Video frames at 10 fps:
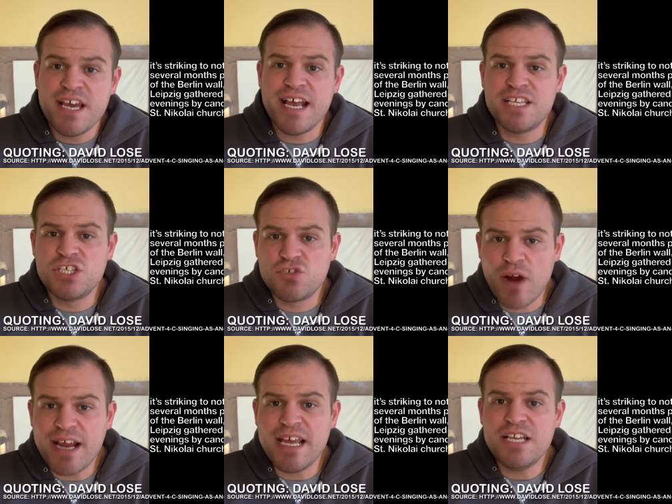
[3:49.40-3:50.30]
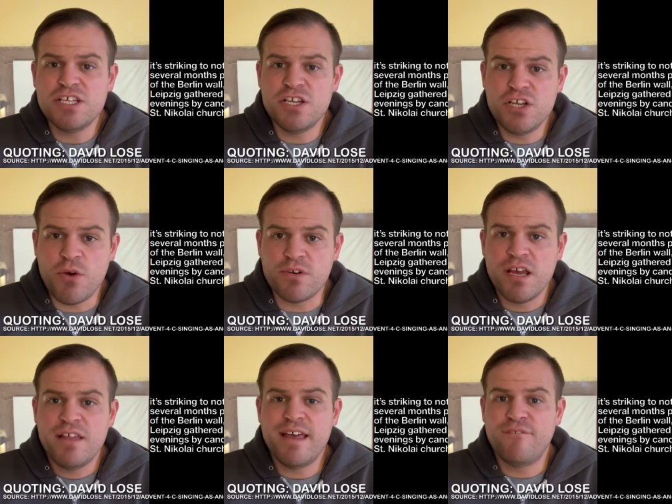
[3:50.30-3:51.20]
it's striking to note
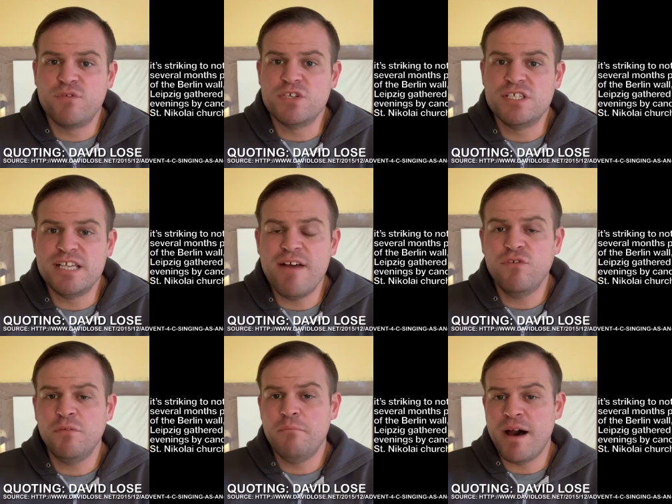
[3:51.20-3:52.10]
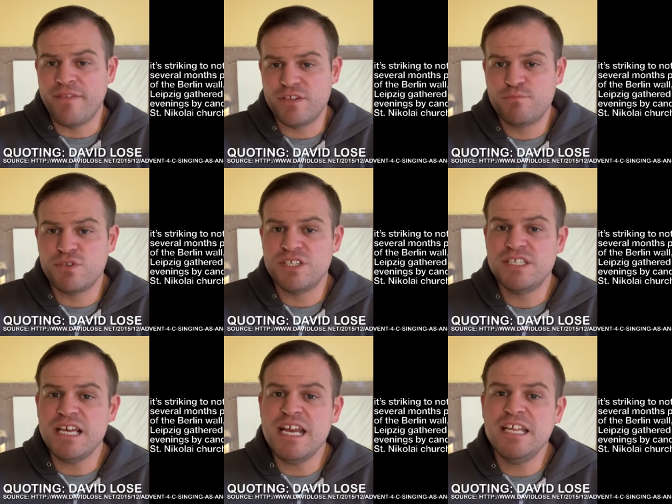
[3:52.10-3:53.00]
that for several months
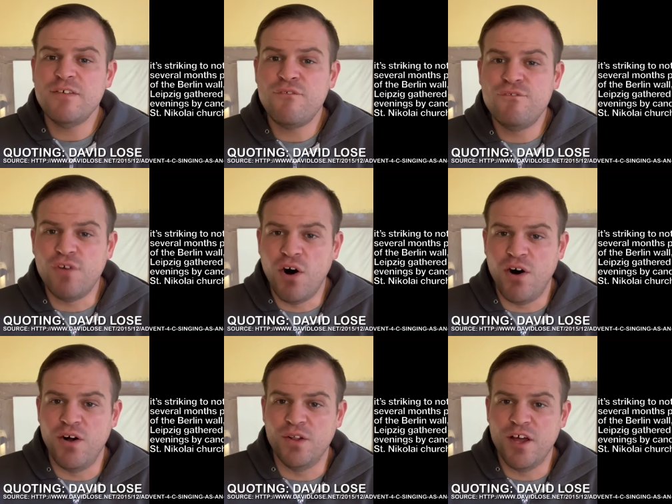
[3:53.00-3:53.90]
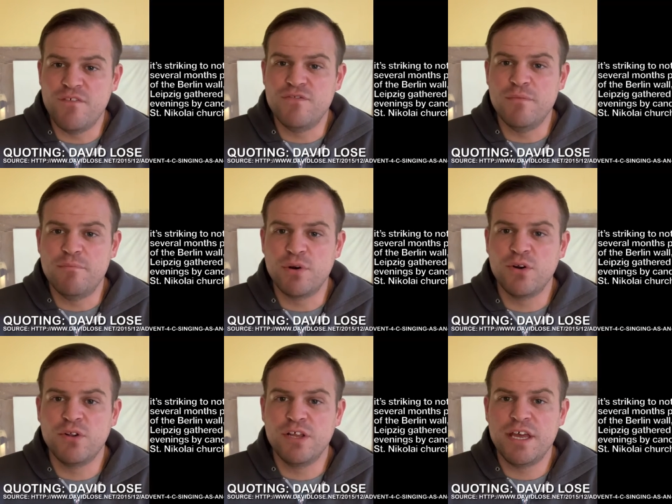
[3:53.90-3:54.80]
preceding the fall of the
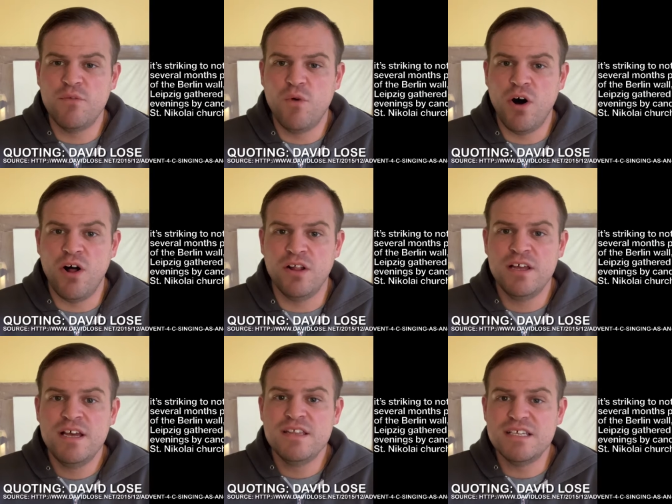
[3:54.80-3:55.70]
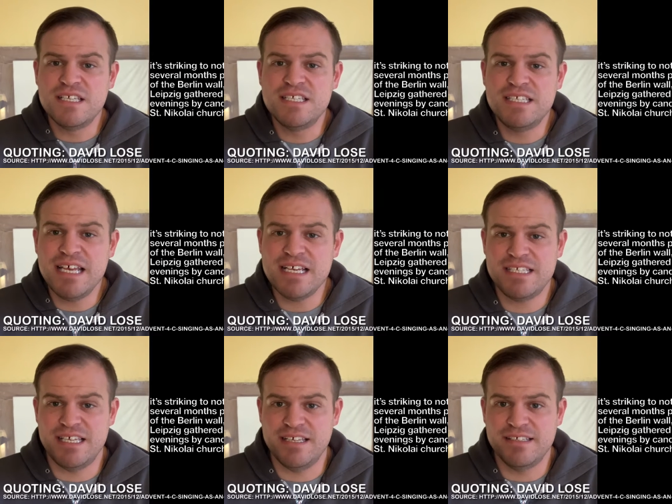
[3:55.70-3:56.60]
Berlin Wall, the
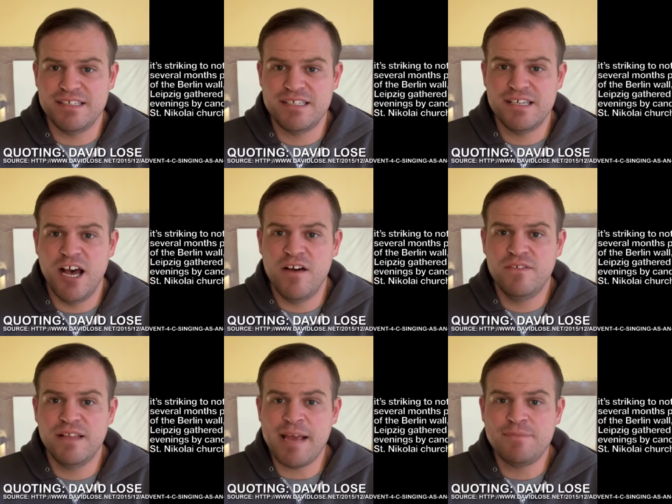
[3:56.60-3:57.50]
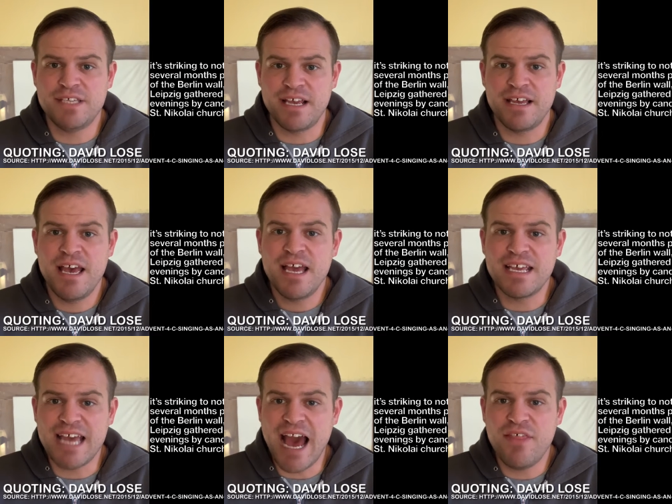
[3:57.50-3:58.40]
citizens of Leipzig
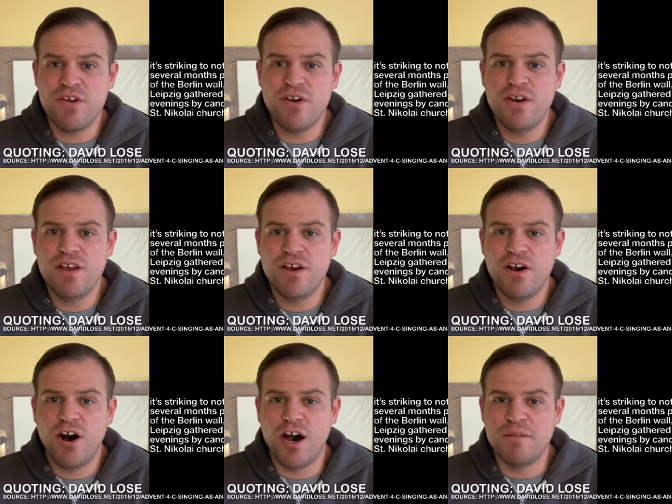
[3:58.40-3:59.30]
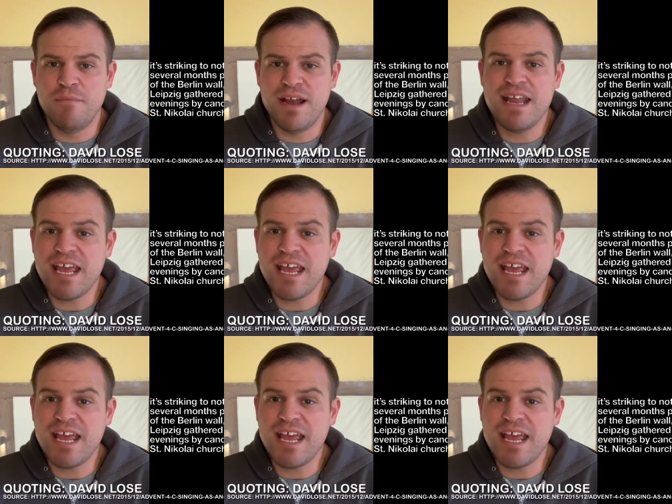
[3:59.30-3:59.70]
gathered on Monday